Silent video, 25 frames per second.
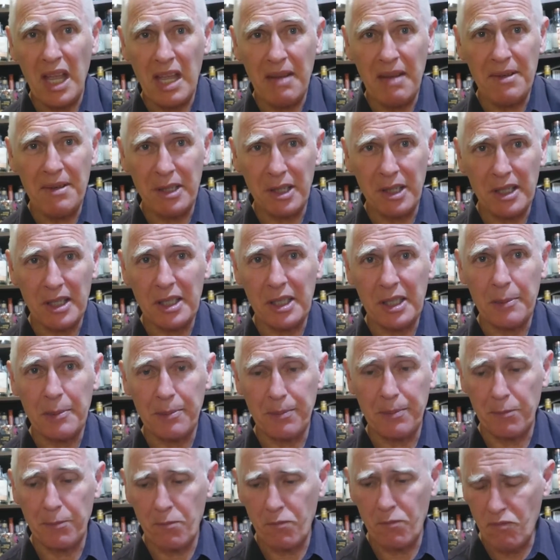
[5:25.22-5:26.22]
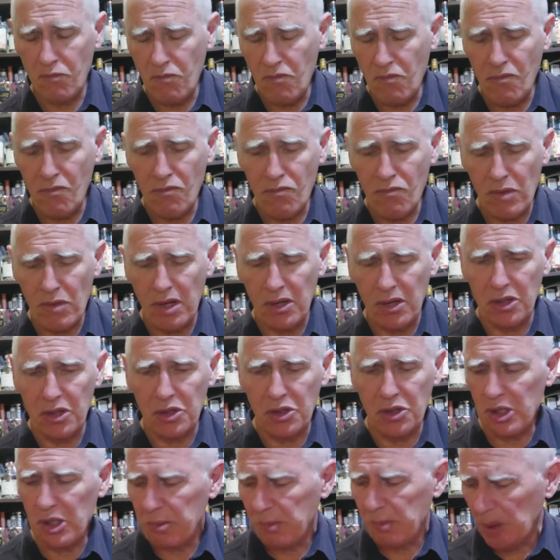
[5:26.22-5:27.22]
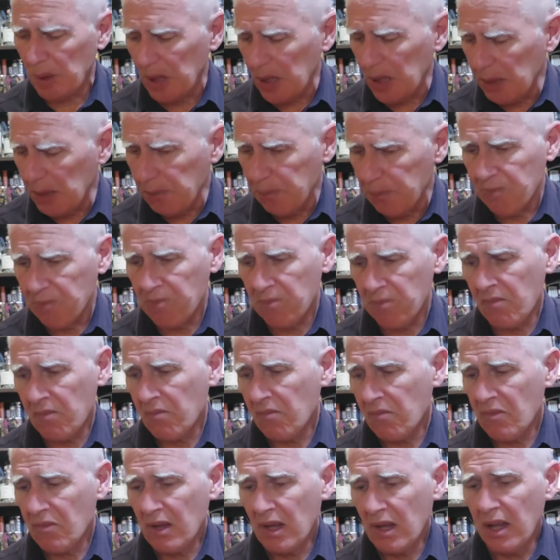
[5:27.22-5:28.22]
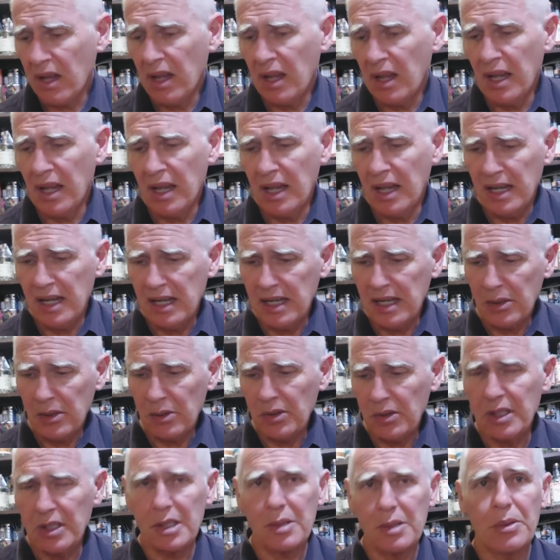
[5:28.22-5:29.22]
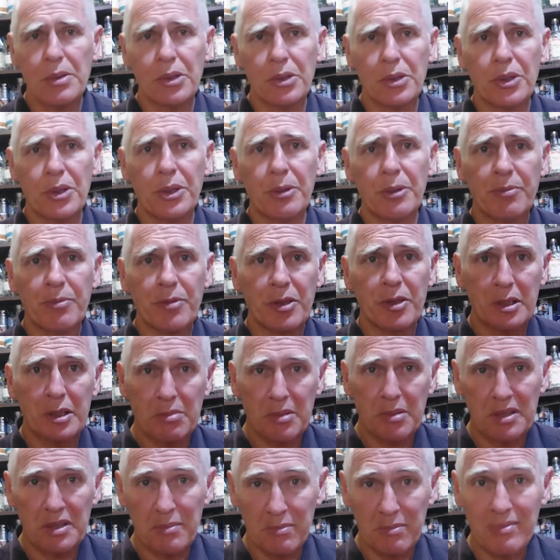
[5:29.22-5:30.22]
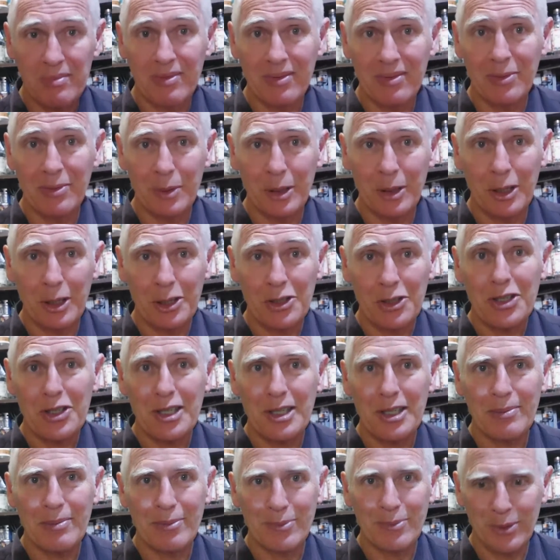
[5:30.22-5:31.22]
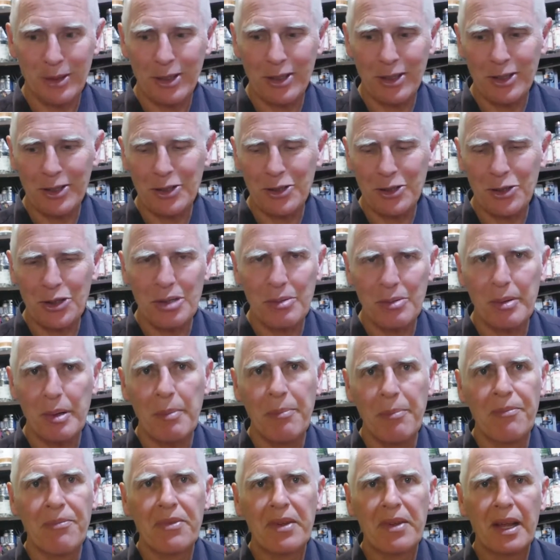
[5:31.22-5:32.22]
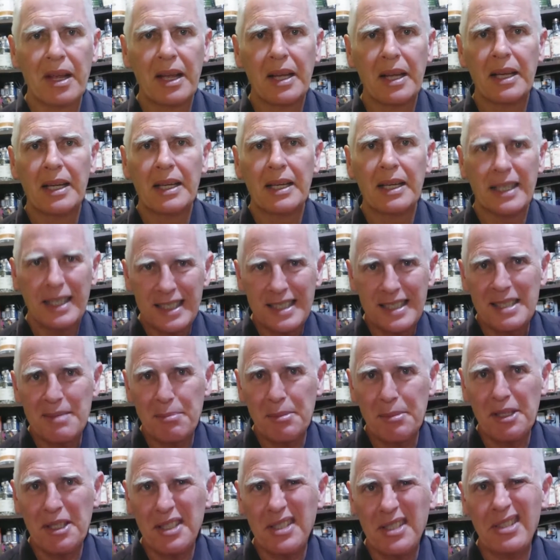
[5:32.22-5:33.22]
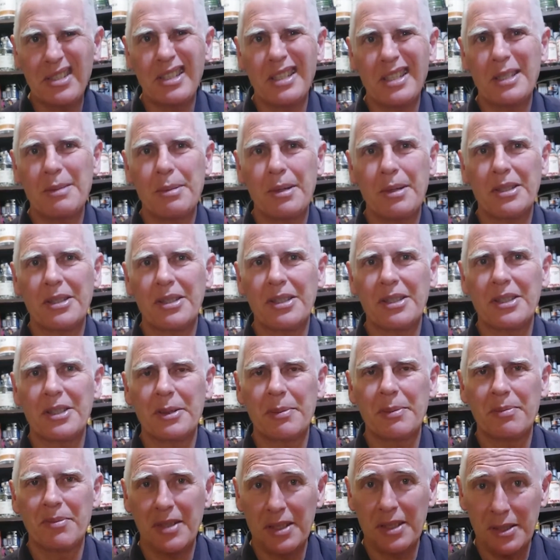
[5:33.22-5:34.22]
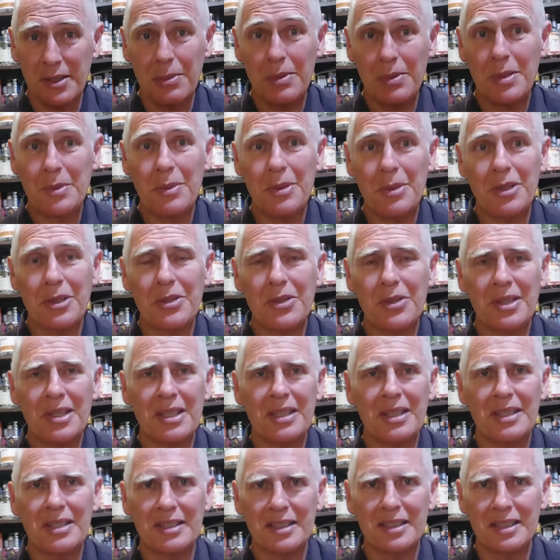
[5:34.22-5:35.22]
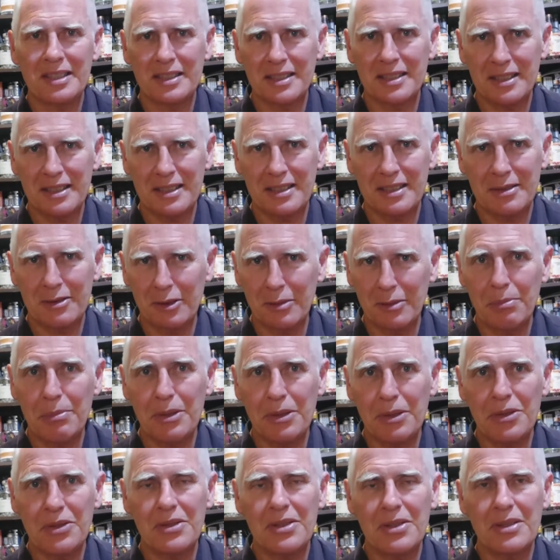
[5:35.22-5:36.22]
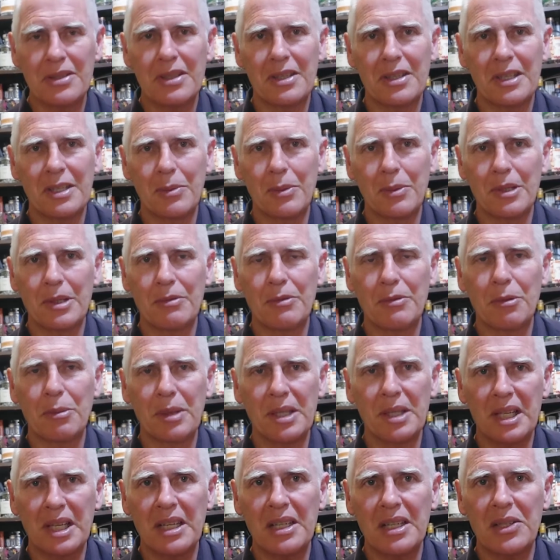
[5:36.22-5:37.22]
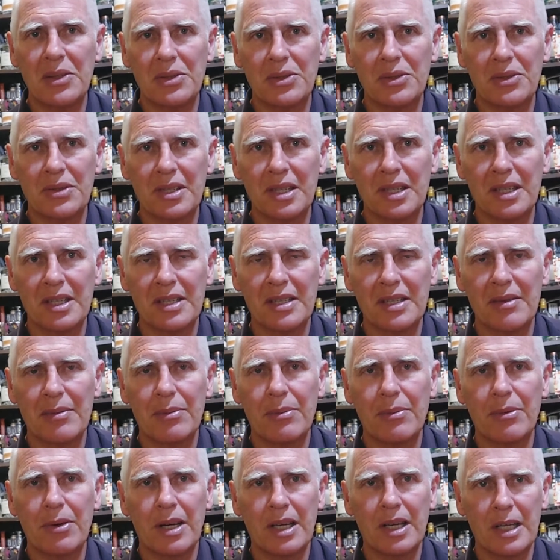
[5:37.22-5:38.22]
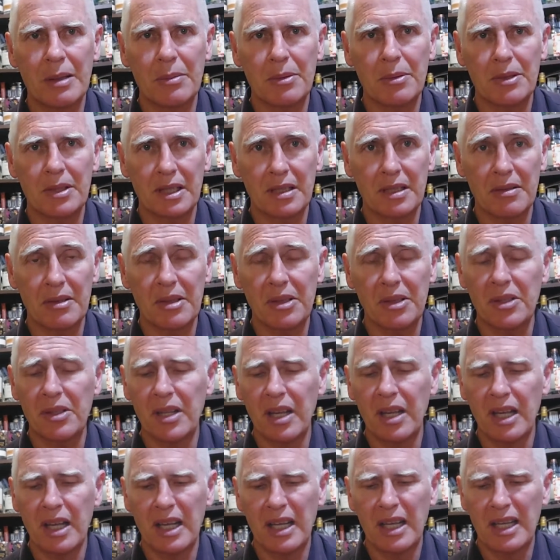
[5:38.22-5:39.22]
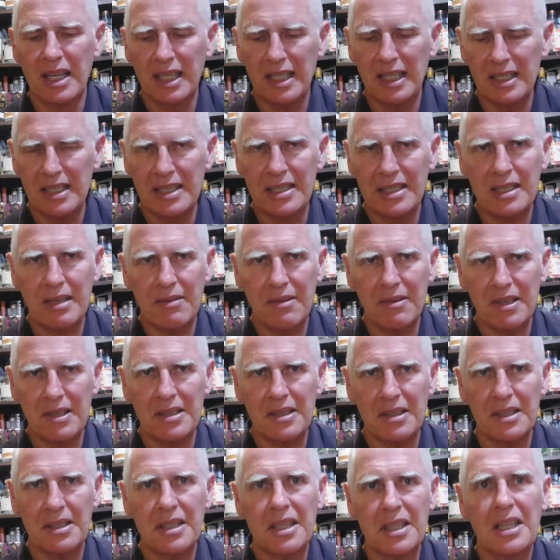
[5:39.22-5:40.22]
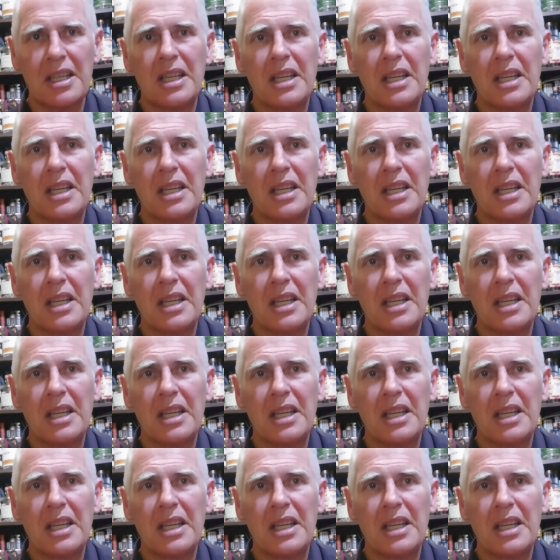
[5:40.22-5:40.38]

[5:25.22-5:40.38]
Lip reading: If you like your juniper hit, and Lord knows we all do, because we like gin, we like the juniper. It's a medicinal aspect, I know. That's the reason why you drink it. It's not because the wonderful botanicals that I keep on giving you. It's the fact that